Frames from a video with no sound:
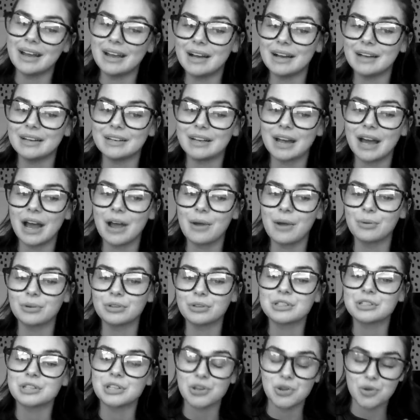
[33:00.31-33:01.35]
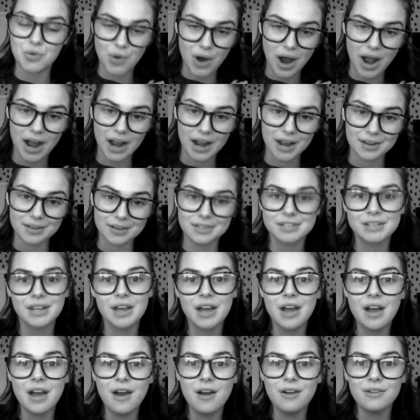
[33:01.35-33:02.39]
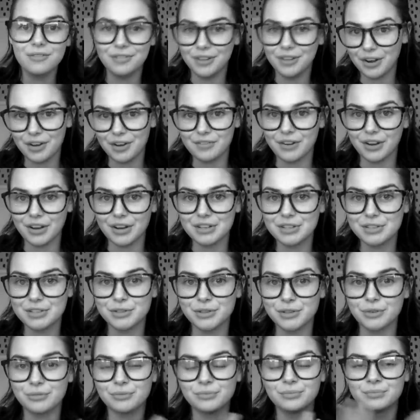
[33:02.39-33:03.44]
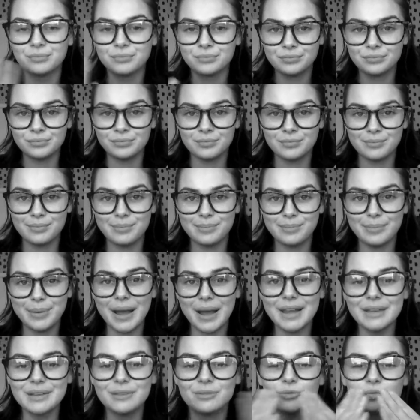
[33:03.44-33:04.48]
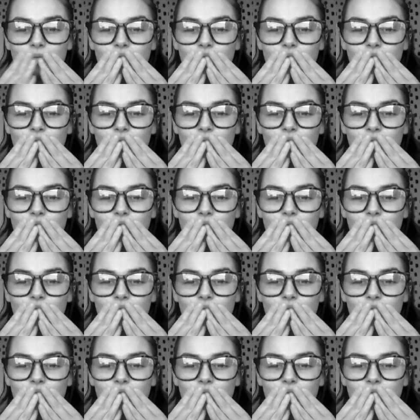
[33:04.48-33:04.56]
and I will see you guys very, very soon. Bye.